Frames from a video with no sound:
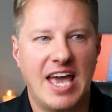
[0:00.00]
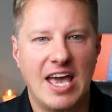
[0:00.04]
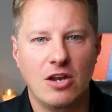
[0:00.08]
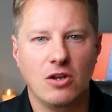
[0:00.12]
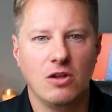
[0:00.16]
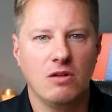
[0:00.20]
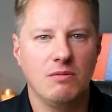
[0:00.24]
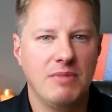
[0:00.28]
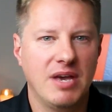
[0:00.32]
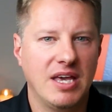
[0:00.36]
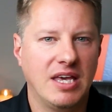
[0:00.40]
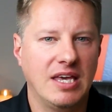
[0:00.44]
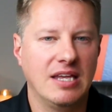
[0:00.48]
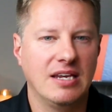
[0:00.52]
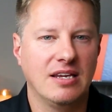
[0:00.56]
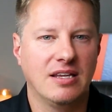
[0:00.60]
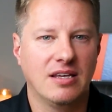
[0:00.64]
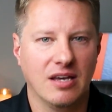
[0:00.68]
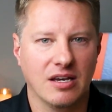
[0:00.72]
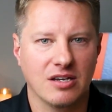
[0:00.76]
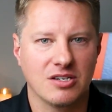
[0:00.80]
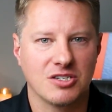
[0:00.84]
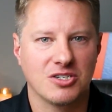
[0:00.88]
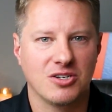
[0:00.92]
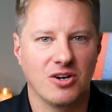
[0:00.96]
candle making
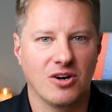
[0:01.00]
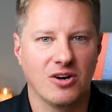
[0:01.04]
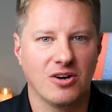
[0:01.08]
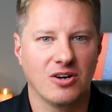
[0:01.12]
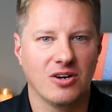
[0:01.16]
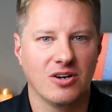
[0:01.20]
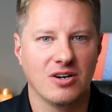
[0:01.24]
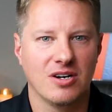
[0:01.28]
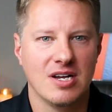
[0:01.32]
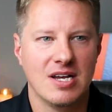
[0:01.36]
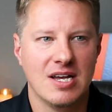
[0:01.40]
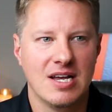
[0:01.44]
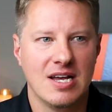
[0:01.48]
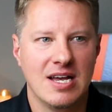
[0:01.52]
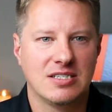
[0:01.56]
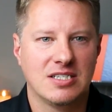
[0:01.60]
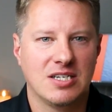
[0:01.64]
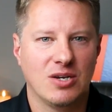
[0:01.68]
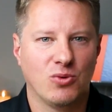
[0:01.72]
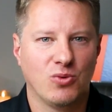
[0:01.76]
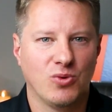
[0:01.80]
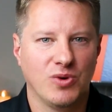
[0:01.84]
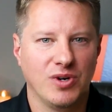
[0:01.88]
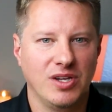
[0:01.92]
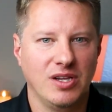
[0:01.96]
Kickstarter
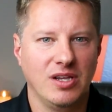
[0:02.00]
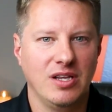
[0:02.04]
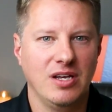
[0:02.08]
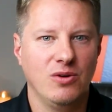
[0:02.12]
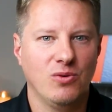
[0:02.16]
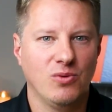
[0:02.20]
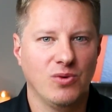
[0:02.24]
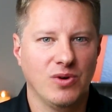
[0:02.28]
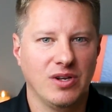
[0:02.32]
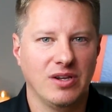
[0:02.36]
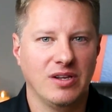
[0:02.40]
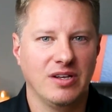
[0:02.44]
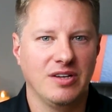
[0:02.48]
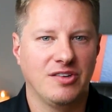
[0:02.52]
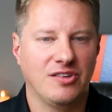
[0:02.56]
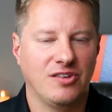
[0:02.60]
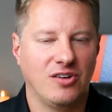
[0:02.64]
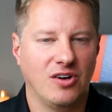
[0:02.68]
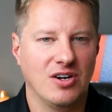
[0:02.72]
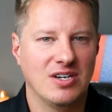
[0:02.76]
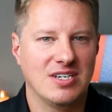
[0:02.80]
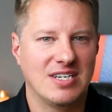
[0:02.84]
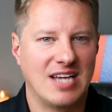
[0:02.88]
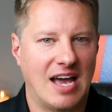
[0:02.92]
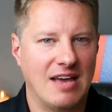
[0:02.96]
to really, really
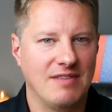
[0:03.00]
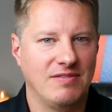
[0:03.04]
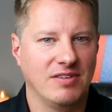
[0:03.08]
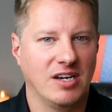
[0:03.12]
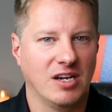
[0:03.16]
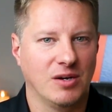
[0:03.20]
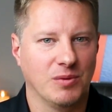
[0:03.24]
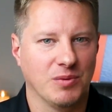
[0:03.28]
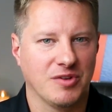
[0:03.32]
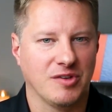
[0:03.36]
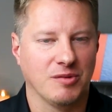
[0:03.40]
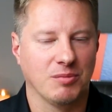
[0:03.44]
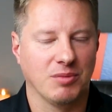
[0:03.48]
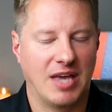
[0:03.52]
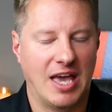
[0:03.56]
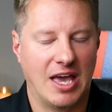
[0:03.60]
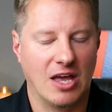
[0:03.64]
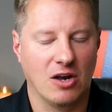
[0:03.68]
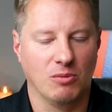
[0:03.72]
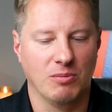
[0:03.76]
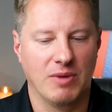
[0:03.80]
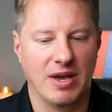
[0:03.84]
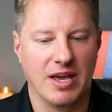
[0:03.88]
start diving in with some candle